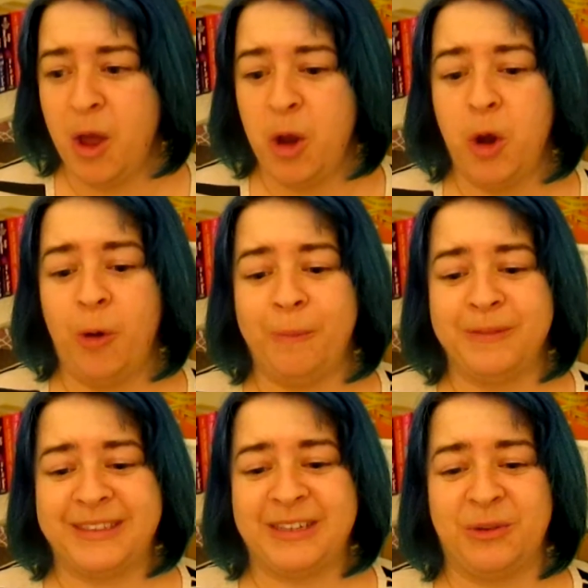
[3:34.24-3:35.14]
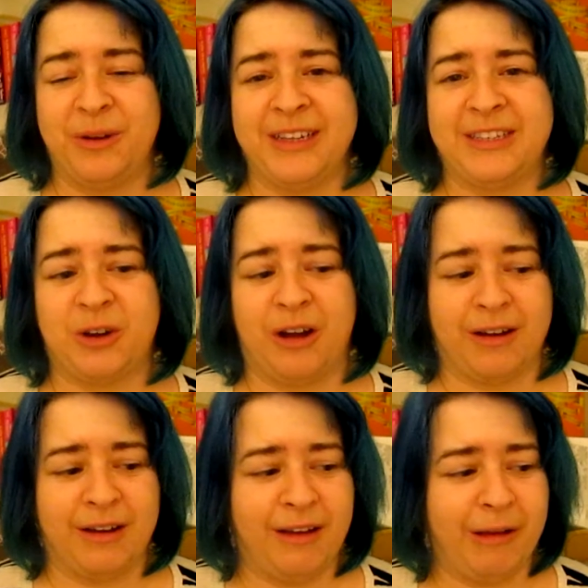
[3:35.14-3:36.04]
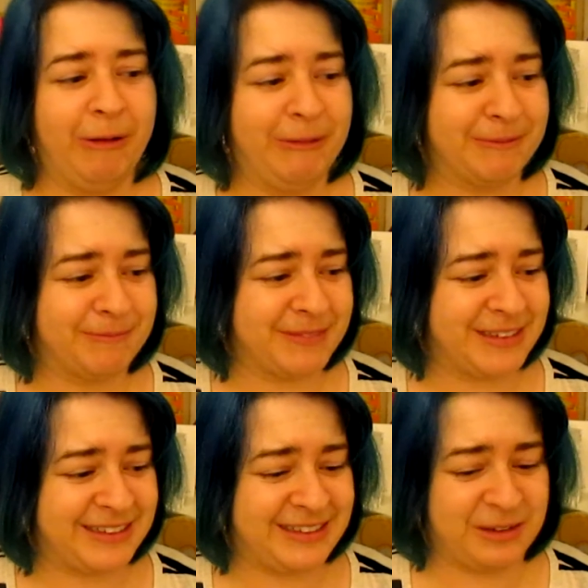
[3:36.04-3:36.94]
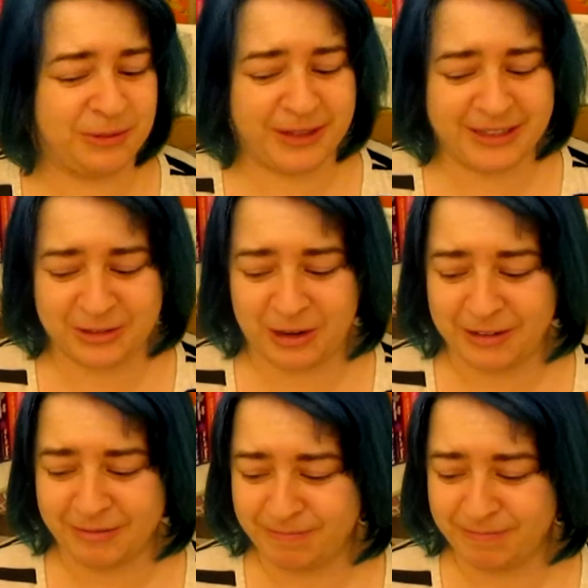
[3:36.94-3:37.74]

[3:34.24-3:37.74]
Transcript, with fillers: Nope, still really strong. Still really strong.